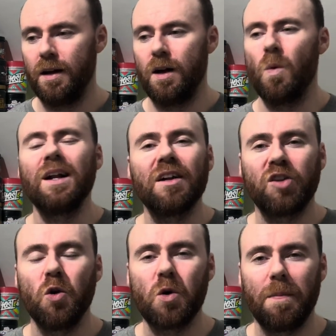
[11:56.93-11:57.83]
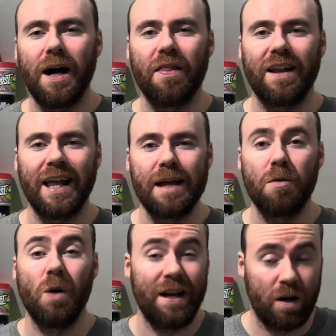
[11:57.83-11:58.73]
When I talk about the
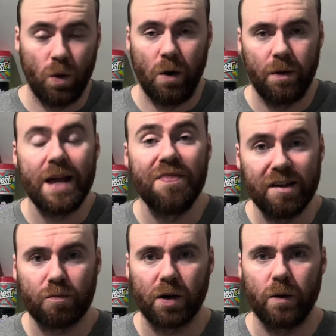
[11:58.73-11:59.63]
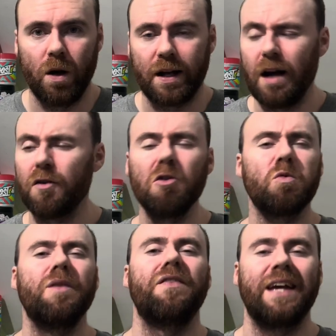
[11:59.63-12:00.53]
label, and well, in this pre-workout, of course
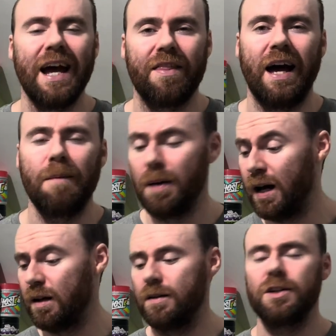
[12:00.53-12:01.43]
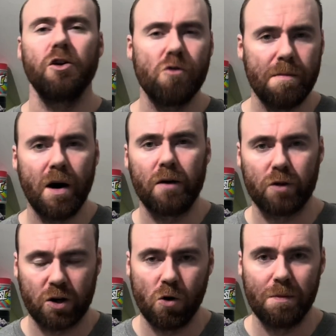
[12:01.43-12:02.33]
we forget that, but you might
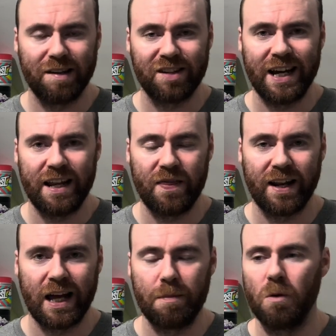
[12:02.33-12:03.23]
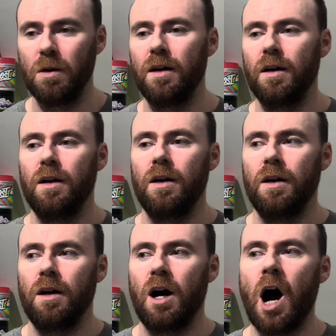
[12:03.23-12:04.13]
recall me saying in the label,
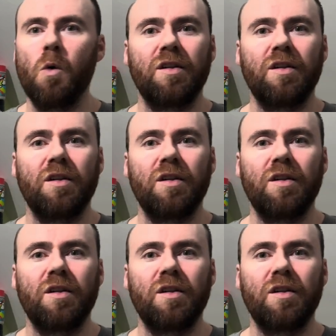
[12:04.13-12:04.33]
I would